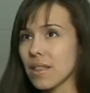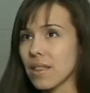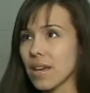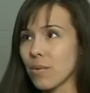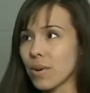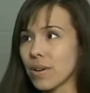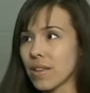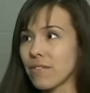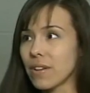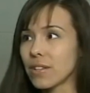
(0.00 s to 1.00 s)
They
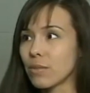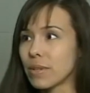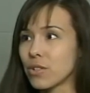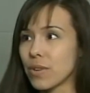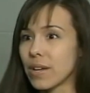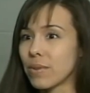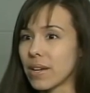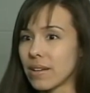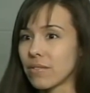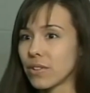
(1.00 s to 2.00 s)
felt a little betrayed when
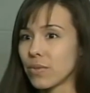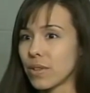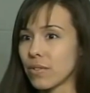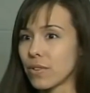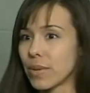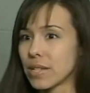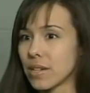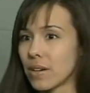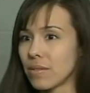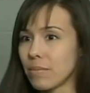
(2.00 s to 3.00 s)
I interviewed with you a few weeks
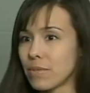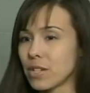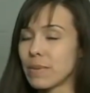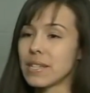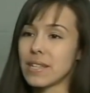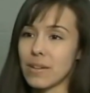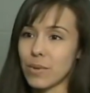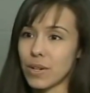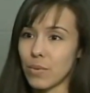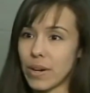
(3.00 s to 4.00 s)
ago, just because they
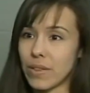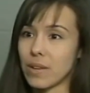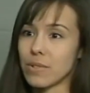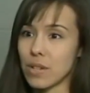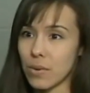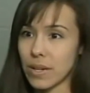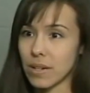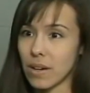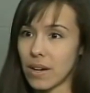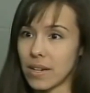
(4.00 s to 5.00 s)
weren't aware that it was
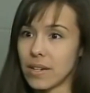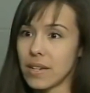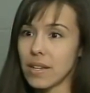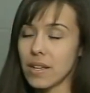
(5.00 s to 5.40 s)
going on.